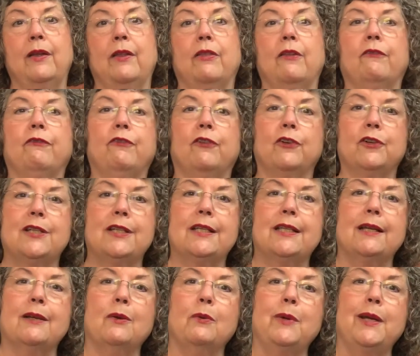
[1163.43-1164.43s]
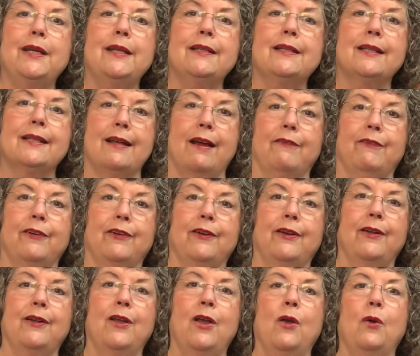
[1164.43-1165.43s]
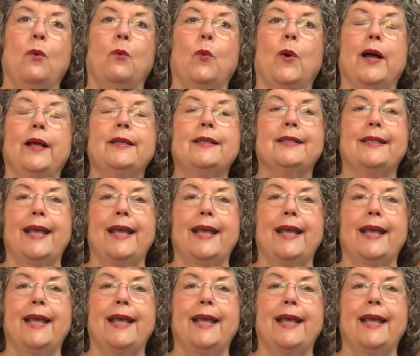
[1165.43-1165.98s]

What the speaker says: The first thing we discovered was